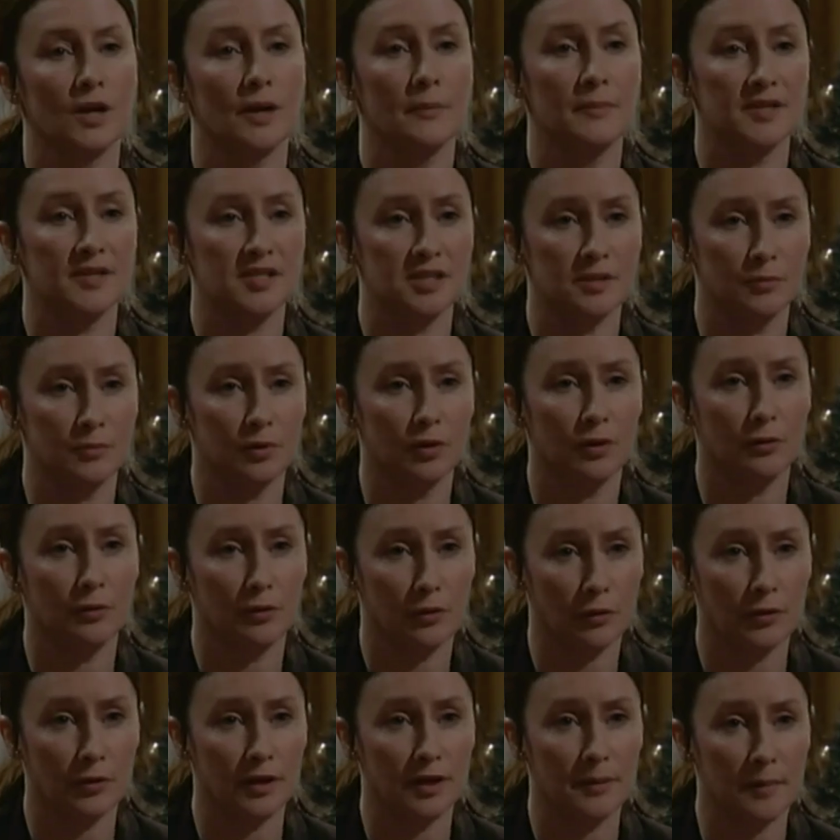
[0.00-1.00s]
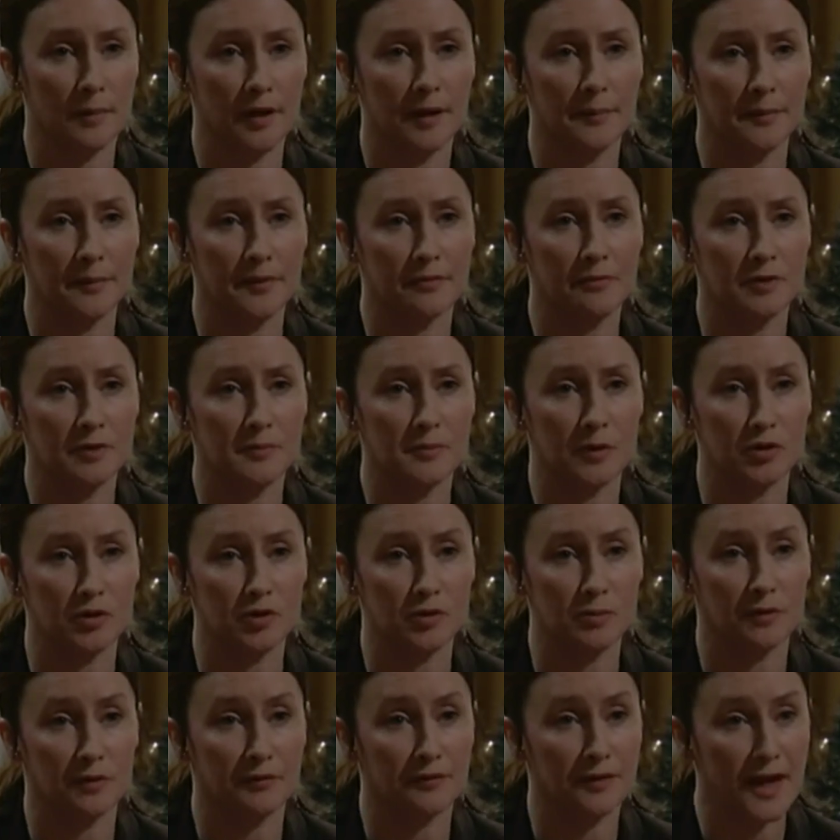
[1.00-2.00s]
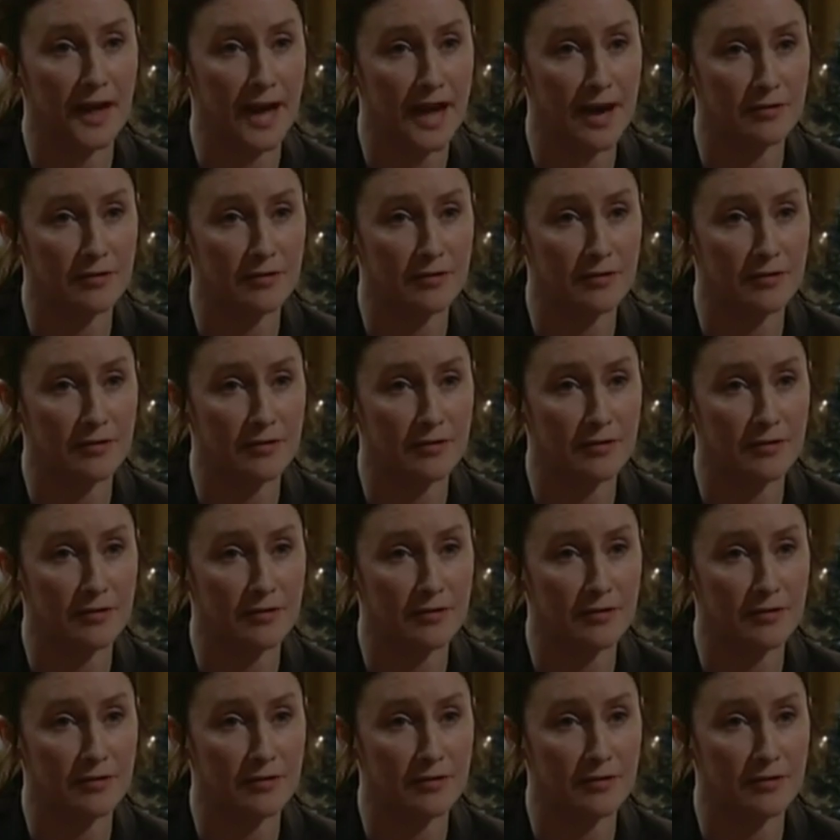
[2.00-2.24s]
And Mr. Mullen thought he might be responsible for the